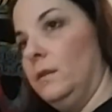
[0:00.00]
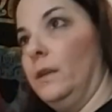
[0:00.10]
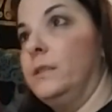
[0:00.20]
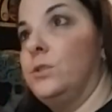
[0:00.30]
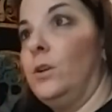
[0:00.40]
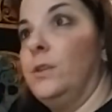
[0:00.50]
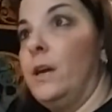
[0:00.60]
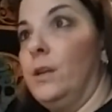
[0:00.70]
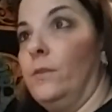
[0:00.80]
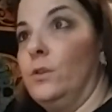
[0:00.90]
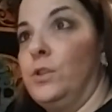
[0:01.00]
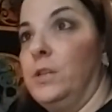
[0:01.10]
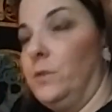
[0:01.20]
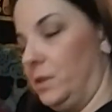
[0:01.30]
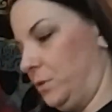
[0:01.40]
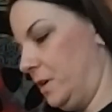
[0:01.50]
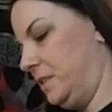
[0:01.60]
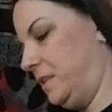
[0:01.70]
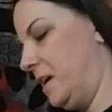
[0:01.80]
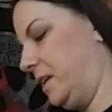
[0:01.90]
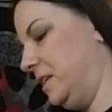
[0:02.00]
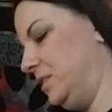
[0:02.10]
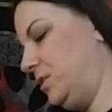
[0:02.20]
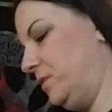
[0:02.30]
let's start that over. January 22nd,